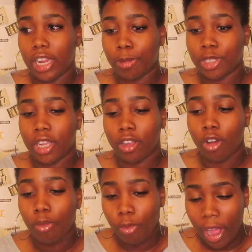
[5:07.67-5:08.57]
And I was like,
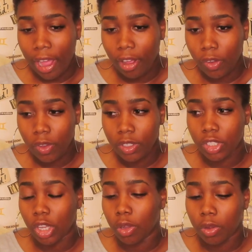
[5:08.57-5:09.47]
oh, wow.
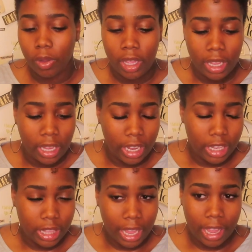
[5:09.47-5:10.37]
So
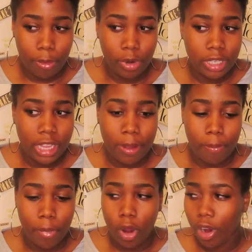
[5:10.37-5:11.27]
in like, I want to say
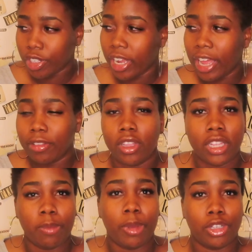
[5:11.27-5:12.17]
March, I have to look
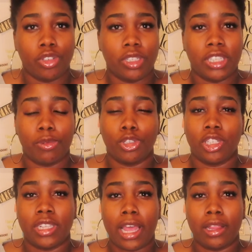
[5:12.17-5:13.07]
at the picture to see which
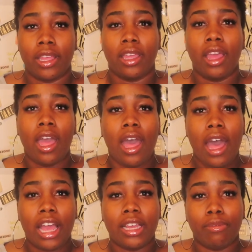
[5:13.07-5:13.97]
exactly
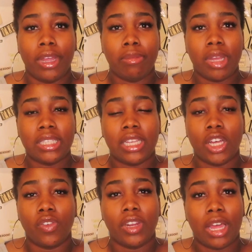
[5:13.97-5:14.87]
I weighed
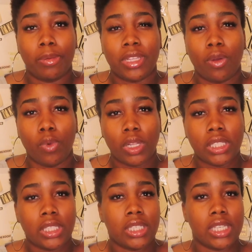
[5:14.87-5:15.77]
myself. And I was like
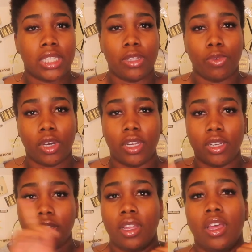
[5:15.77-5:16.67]

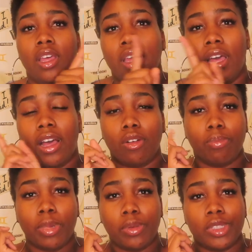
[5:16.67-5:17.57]
161. I'll
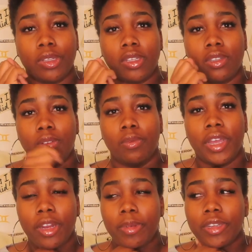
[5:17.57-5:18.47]
post the
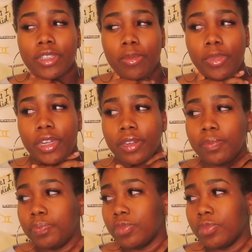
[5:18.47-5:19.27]
weight up here somewhere.